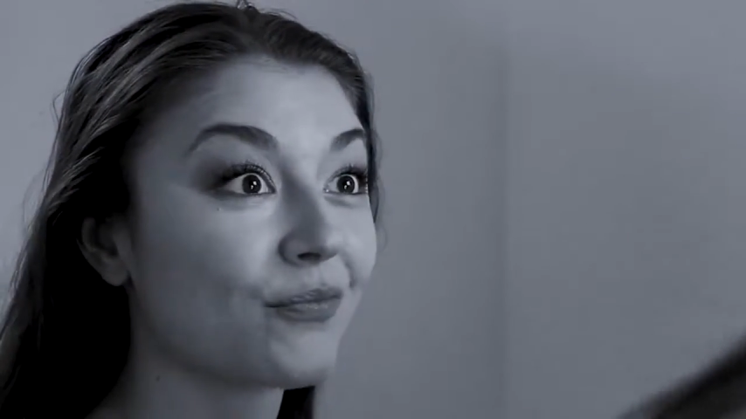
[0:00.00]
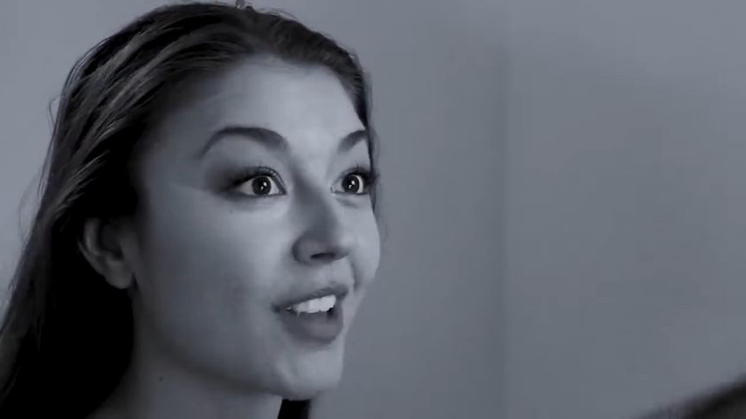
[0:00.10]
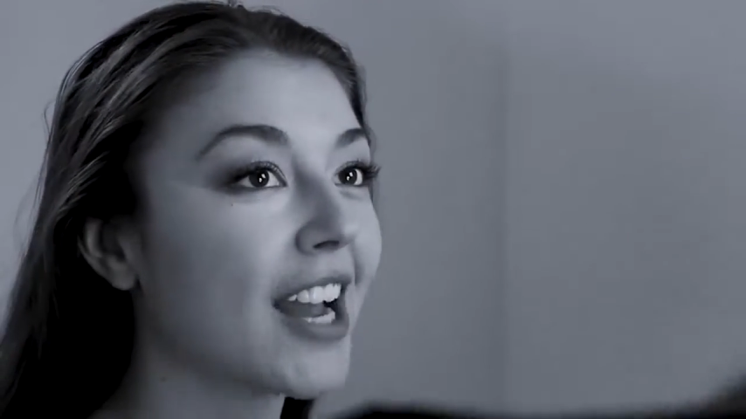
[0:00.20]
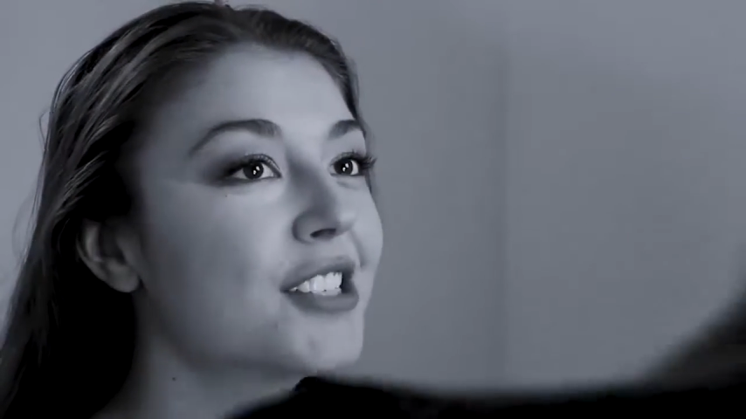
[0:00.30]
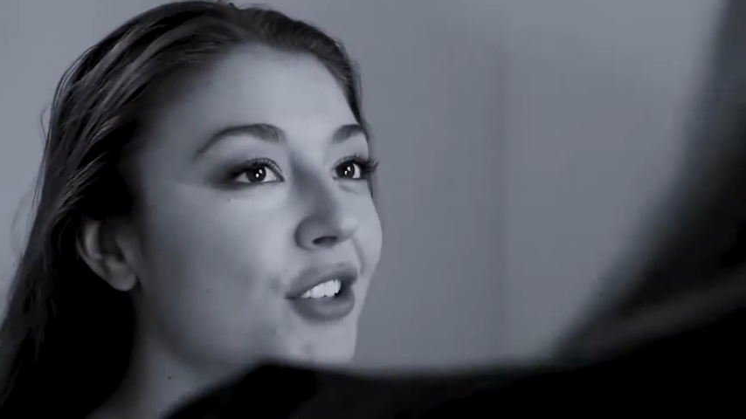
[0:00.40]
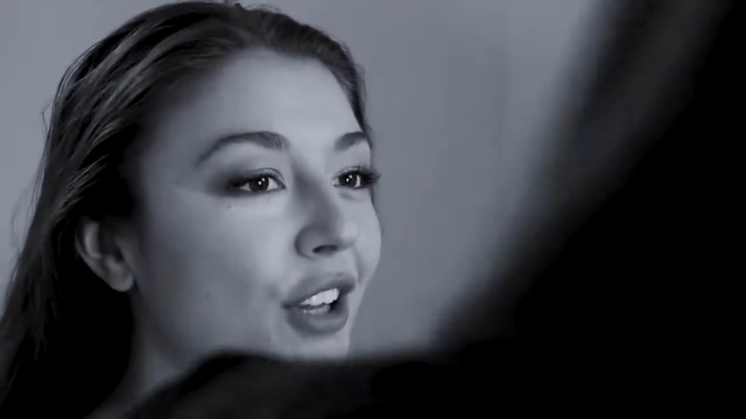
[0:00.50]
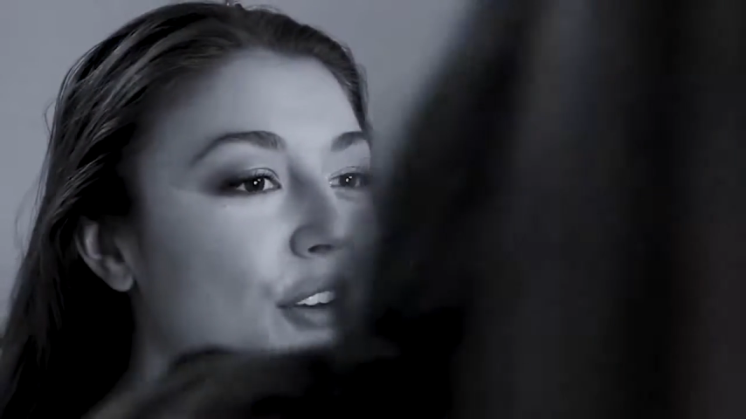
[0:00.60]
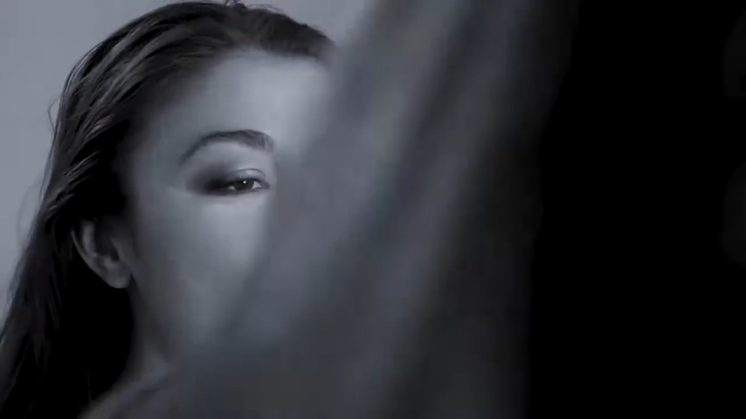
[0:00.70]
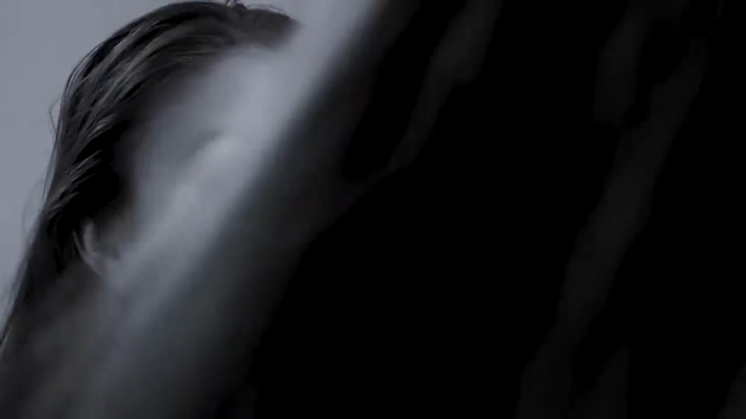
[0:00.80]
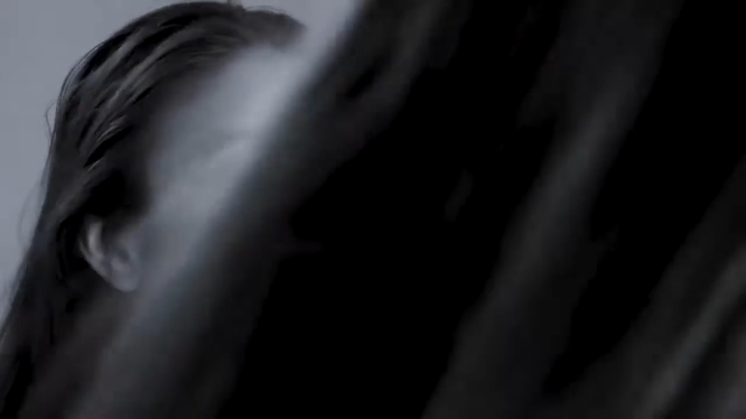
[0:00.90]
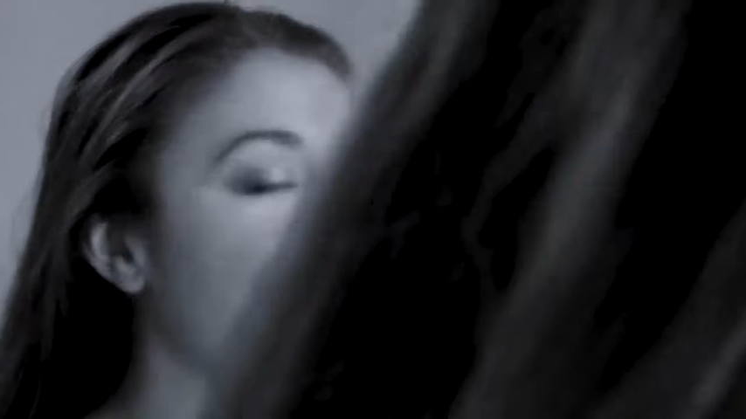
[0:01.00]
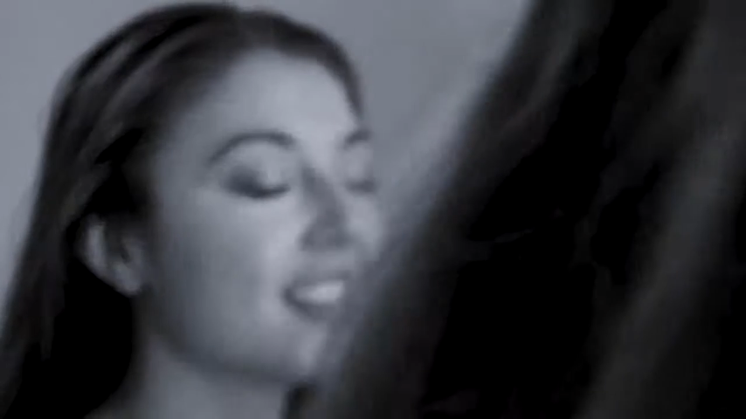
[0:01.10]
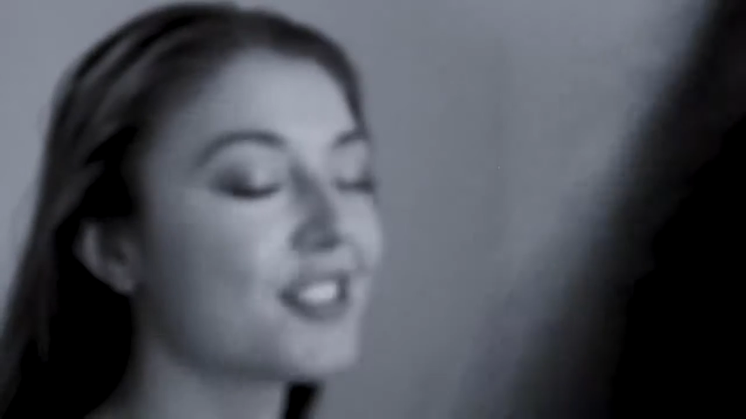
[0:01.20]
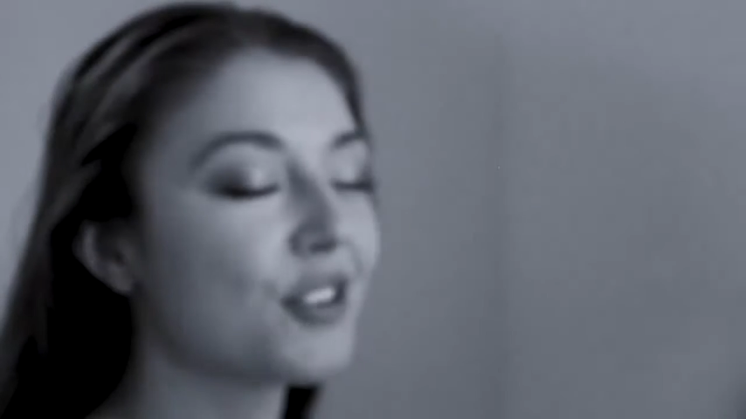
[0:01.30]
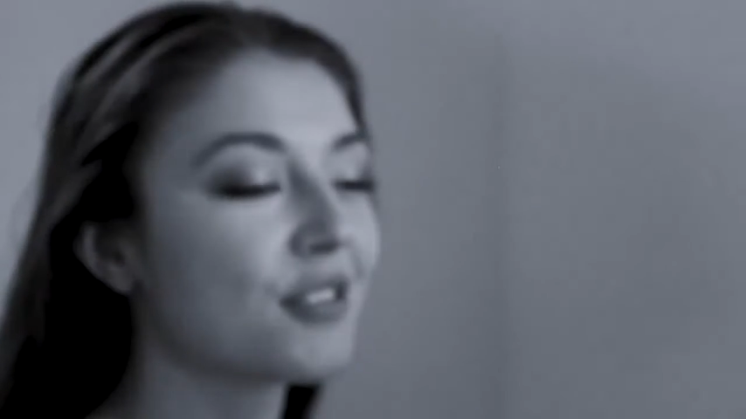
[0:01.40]
It's close.
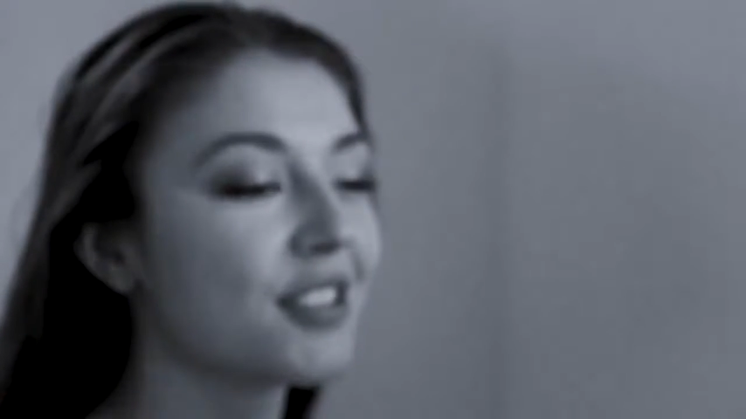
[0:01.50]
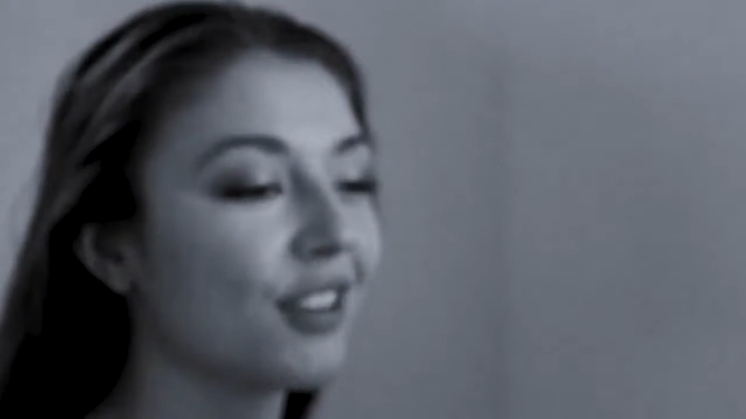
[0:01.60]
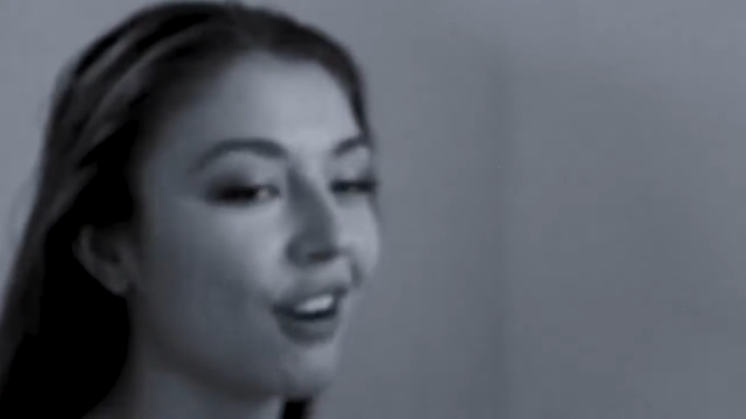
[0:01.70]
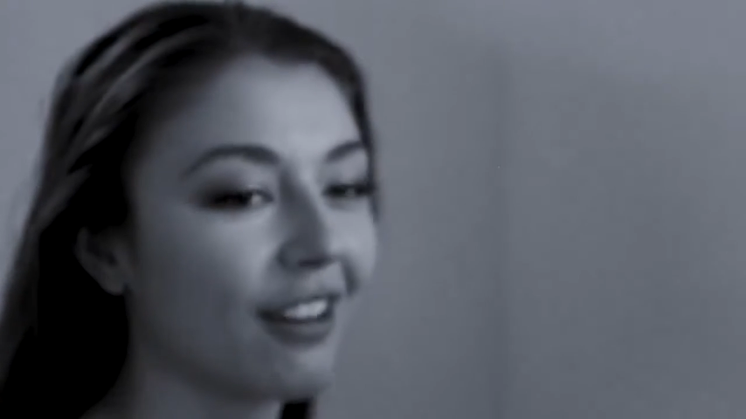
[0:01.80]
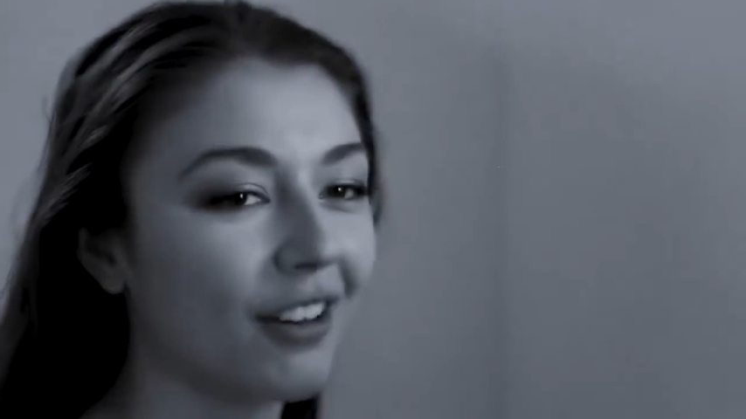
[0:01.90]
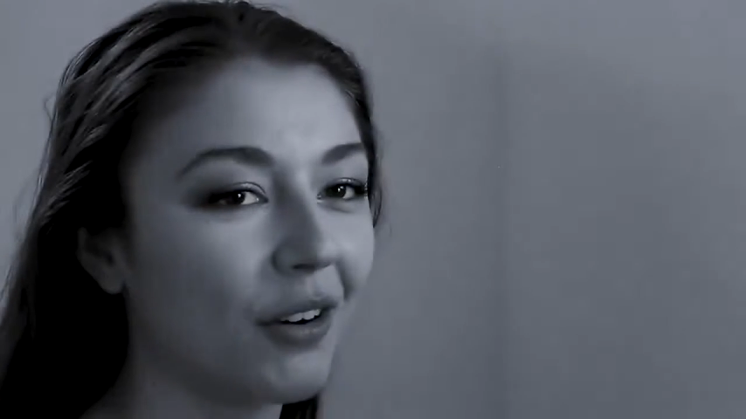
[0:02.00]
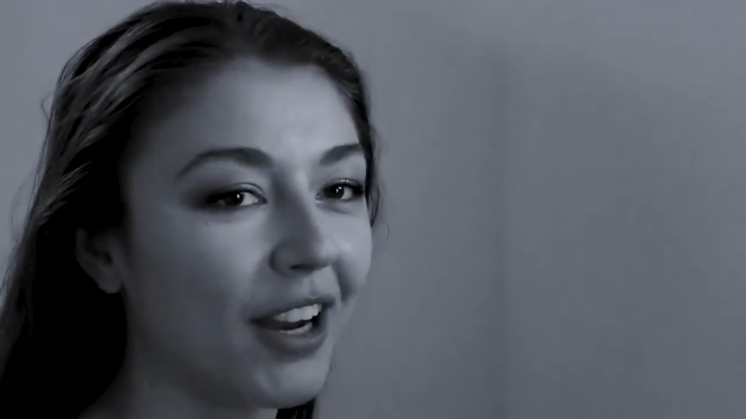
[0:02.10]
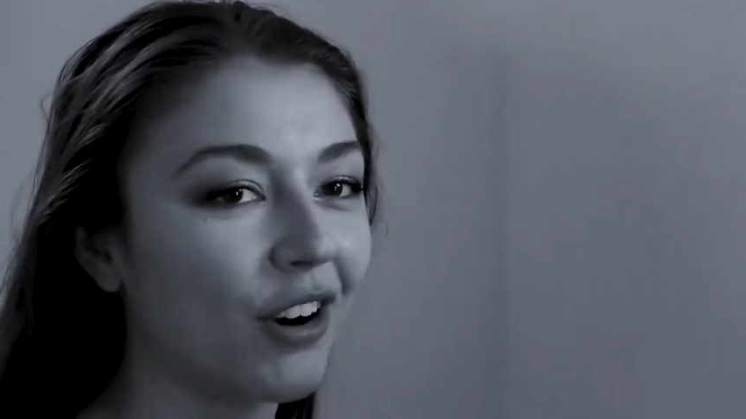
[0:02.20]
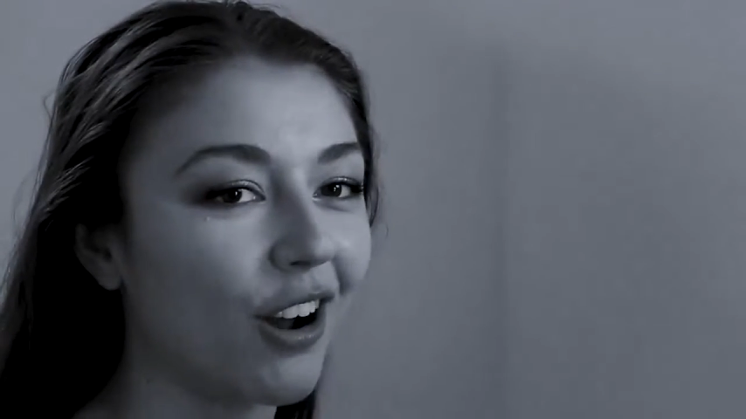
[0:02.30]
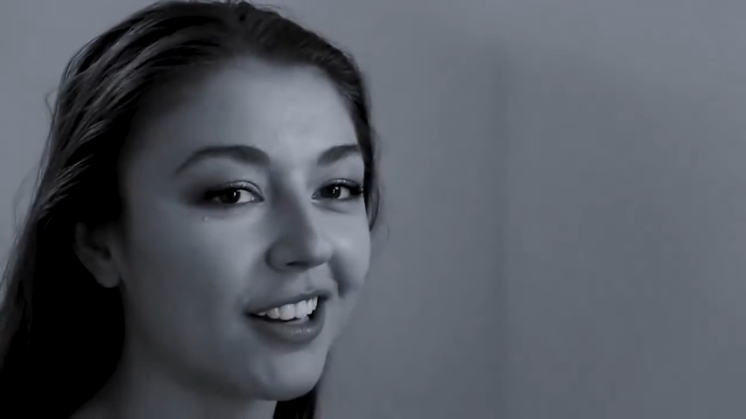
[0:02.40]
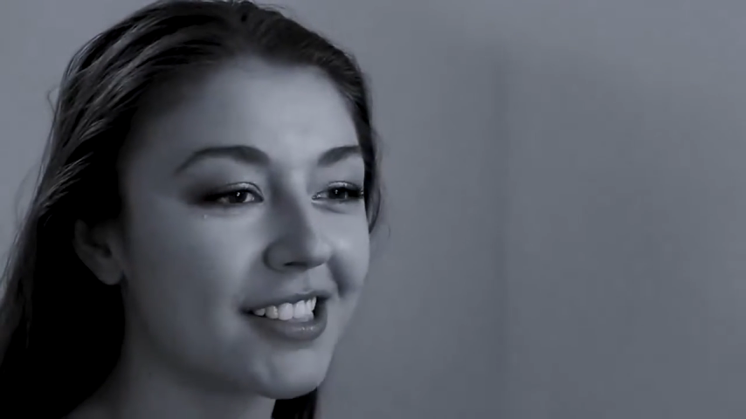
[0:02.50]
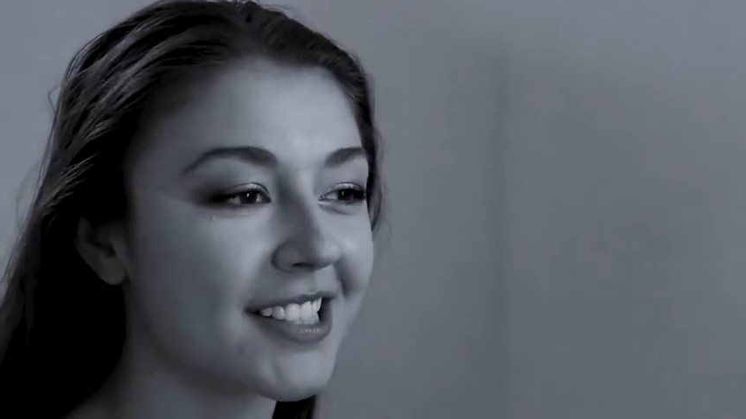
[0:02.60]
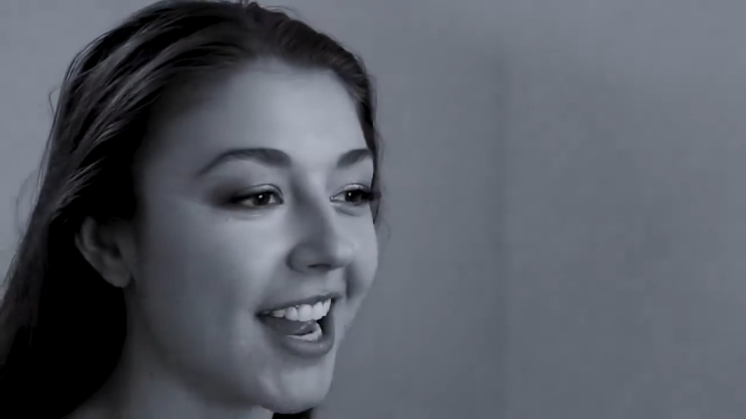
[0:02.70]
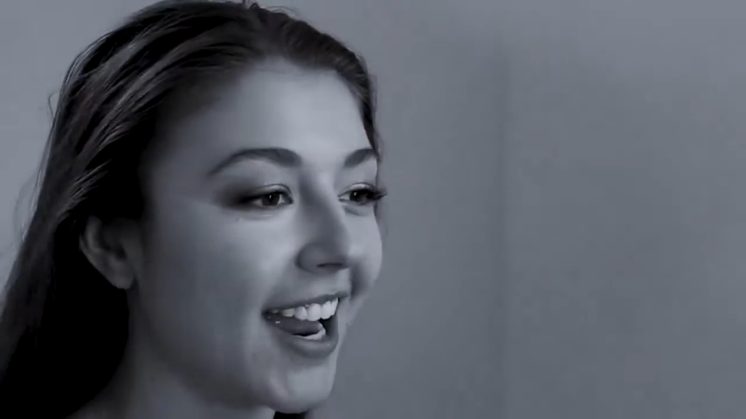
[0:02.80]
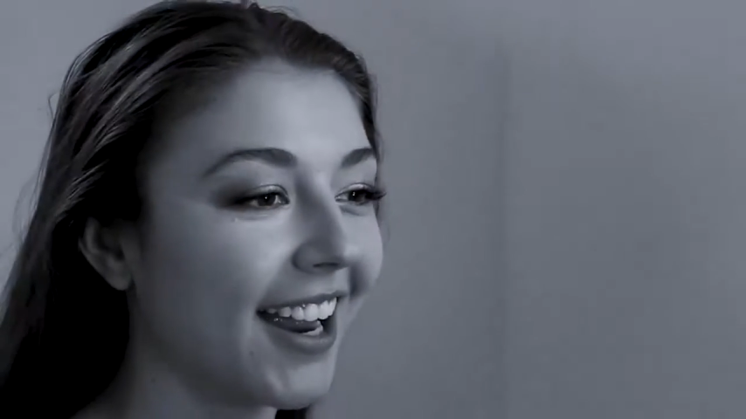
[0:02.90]
It's no cigar though, I gotta
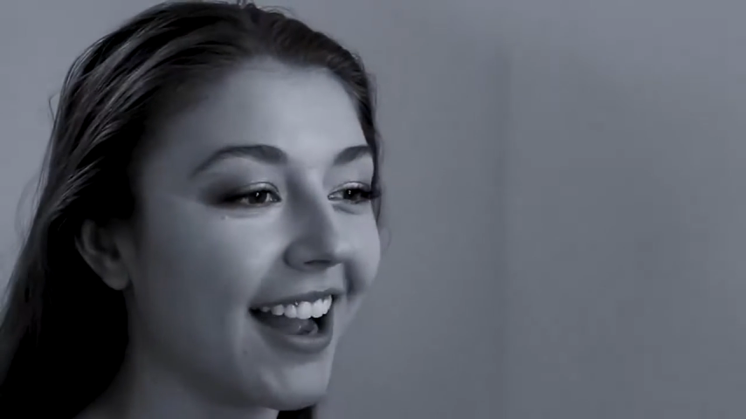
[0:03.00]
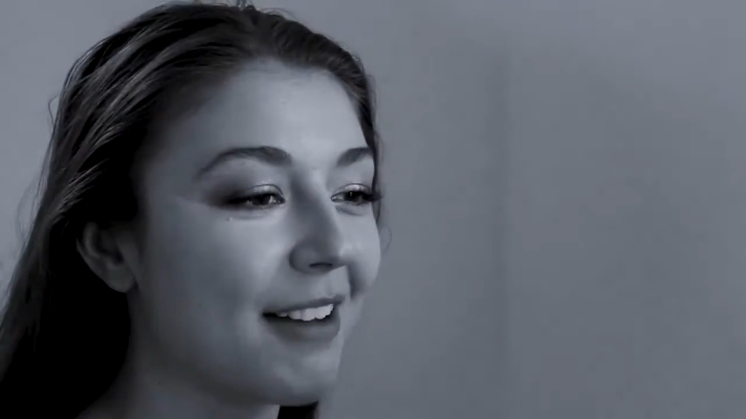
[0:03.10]
say.